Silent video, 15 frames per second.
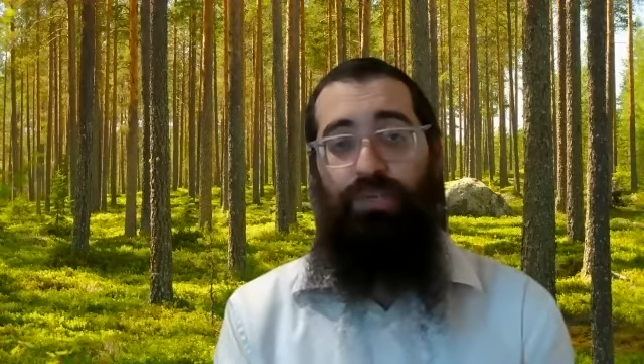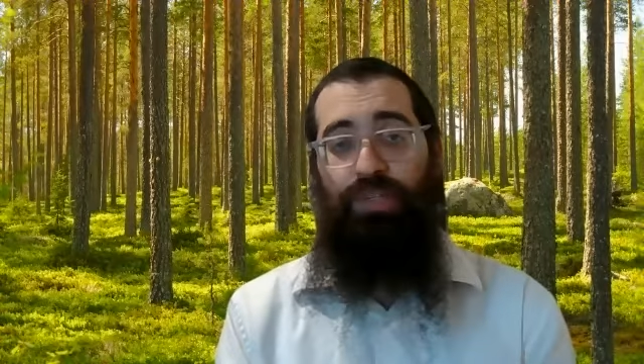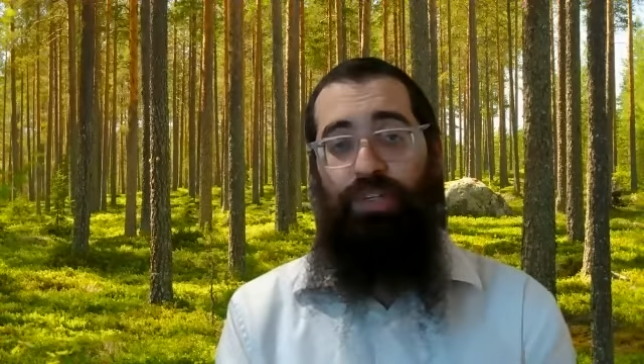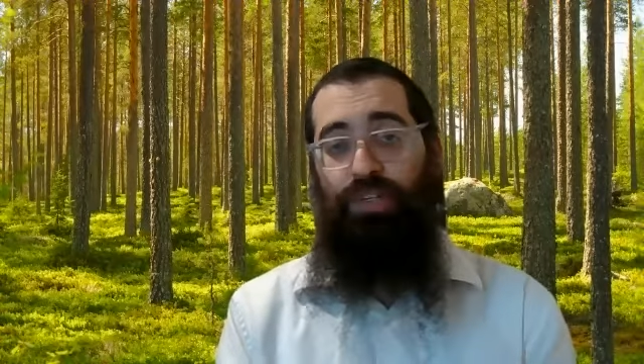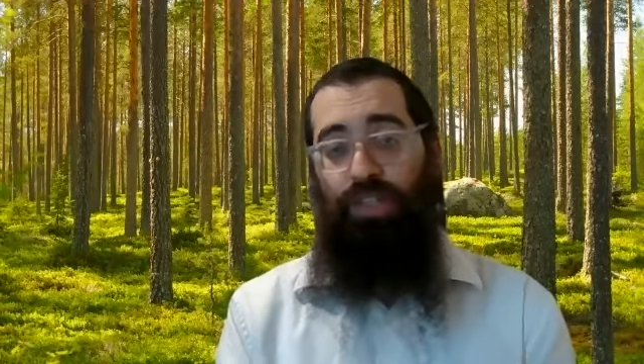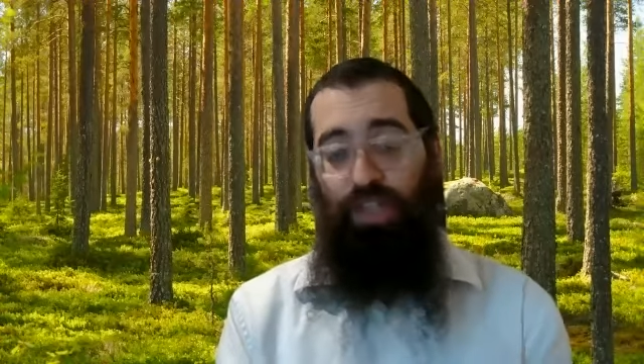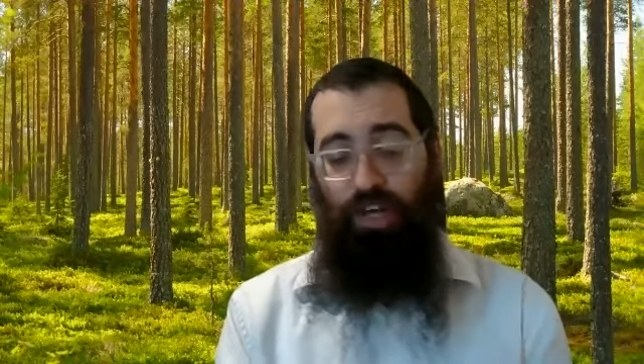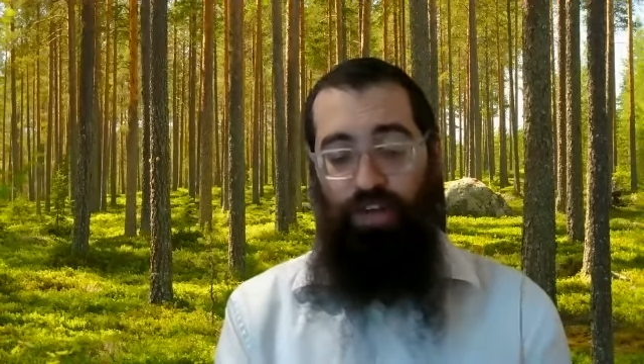When
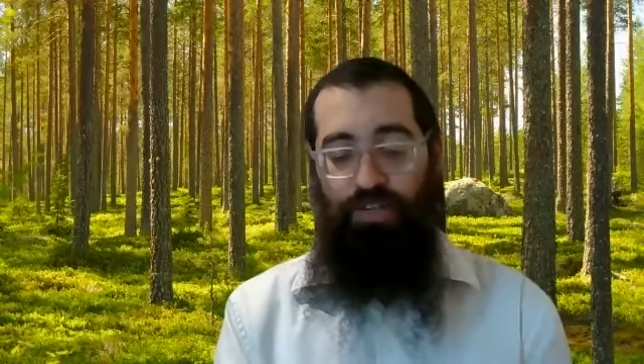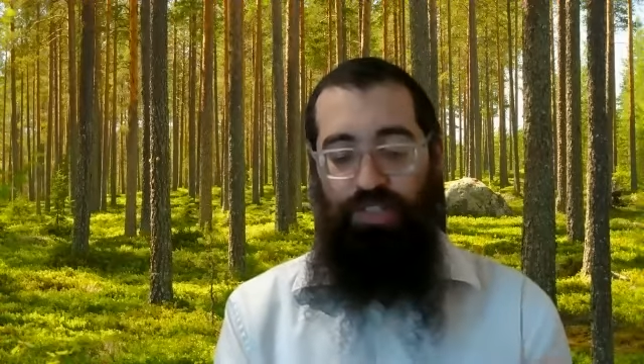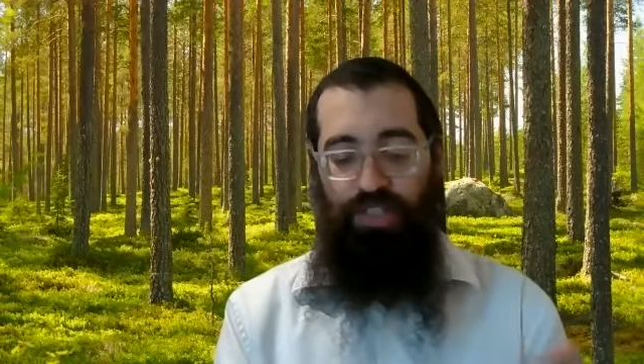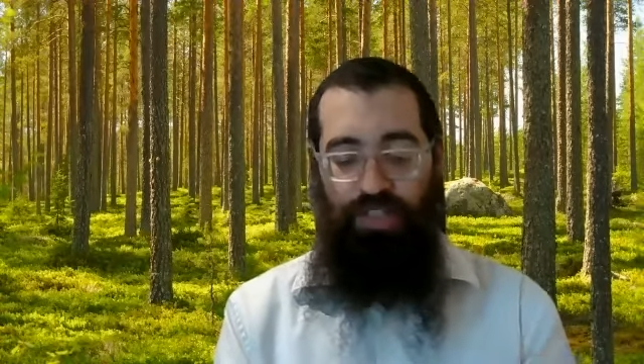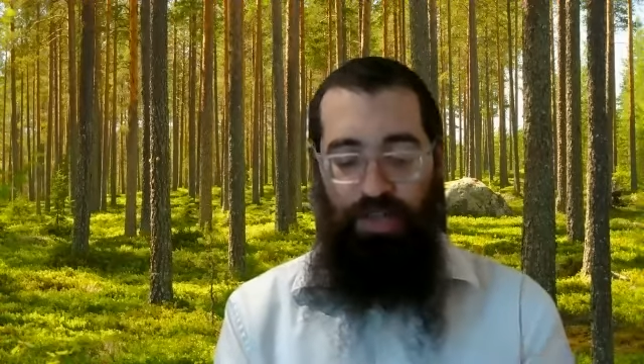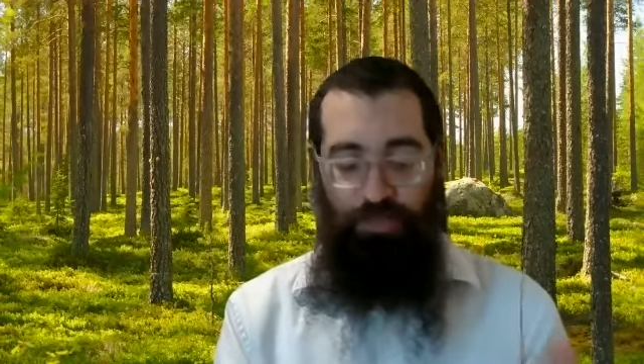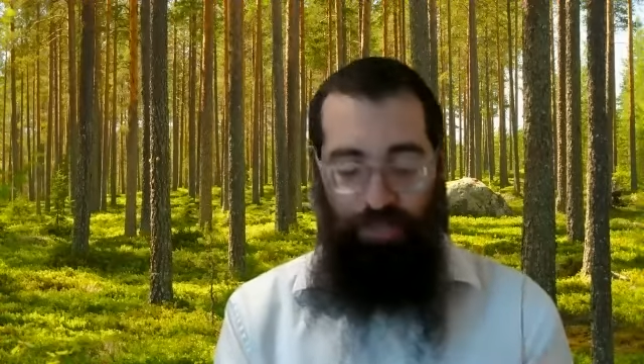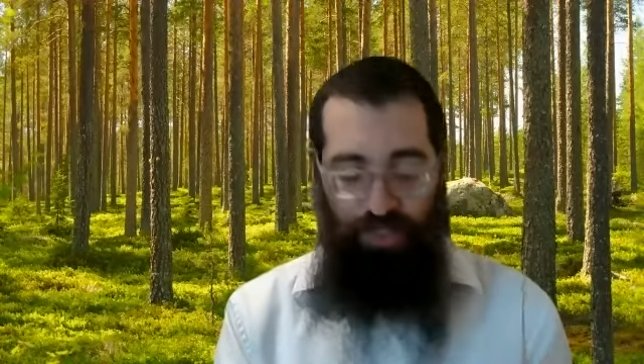you're close,
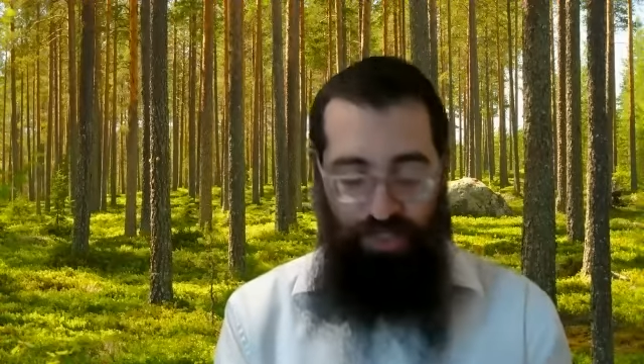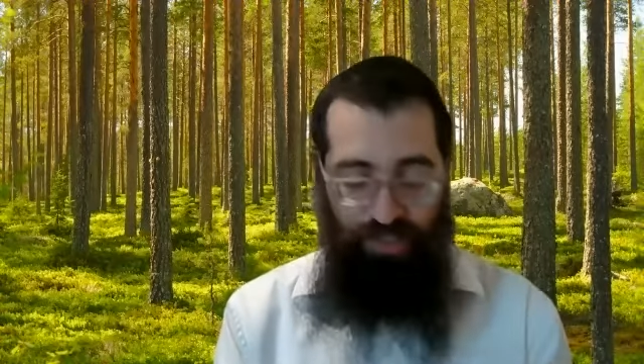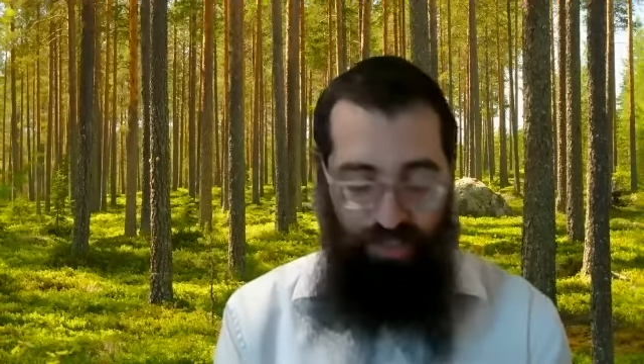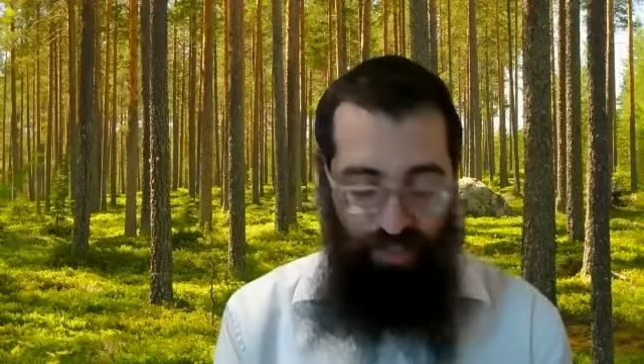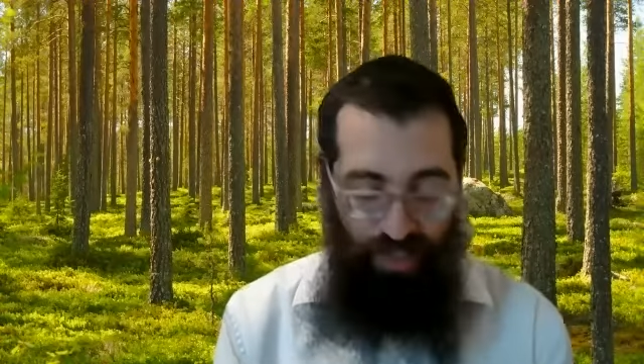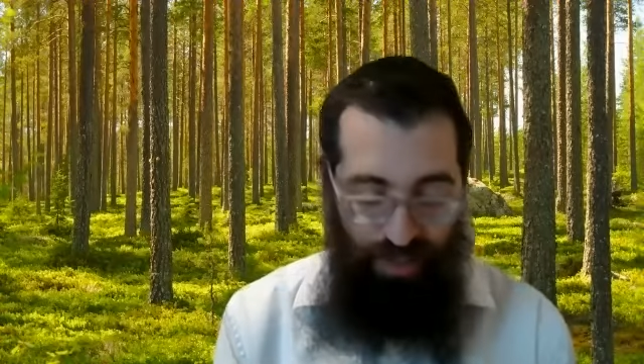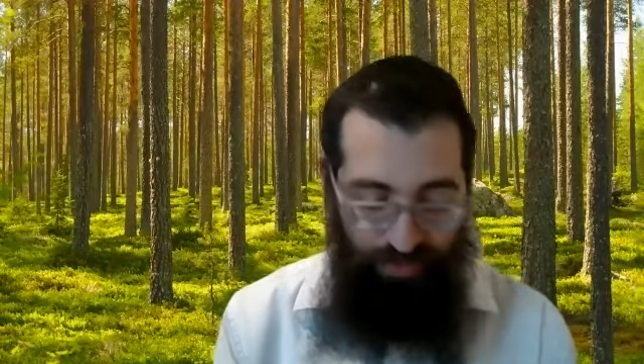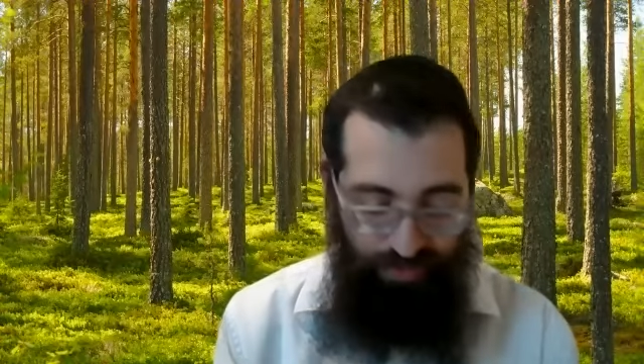and that brings
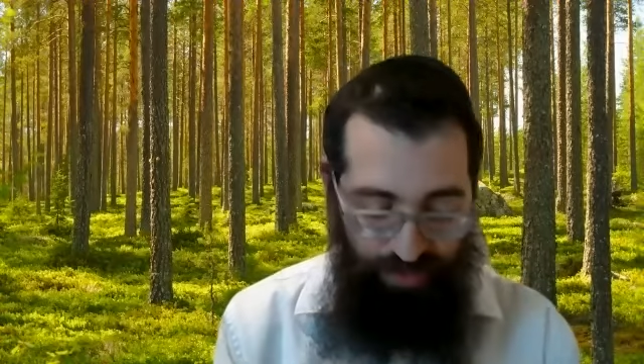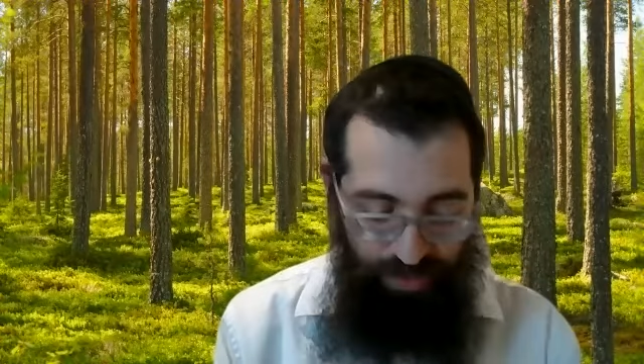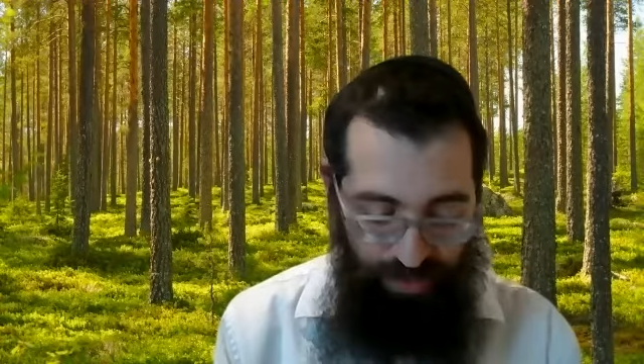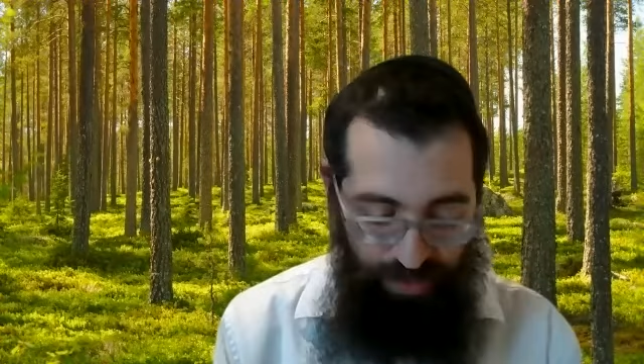to love.